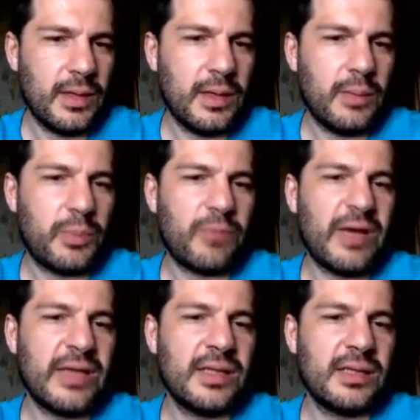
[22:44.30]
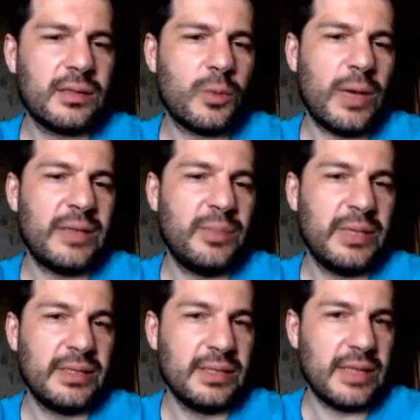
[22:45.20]
providing quite
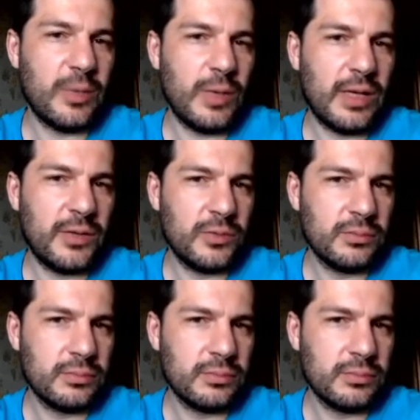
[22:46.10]
big delay value.